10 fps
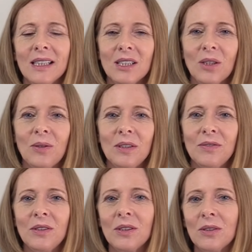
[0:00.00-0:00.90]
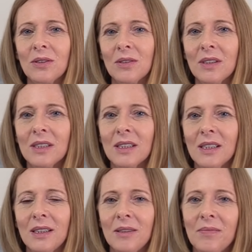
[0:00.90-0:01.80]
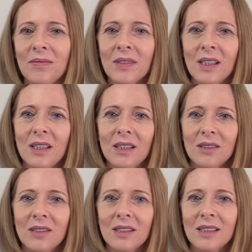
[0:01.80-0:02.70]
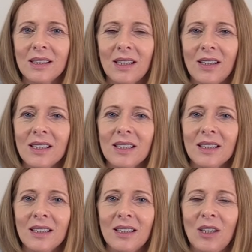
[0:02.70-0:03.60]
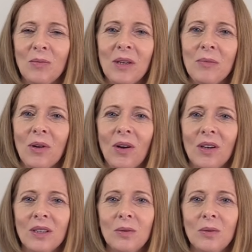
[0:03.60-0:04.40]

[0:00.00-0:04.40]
So if you go to this article on my blog,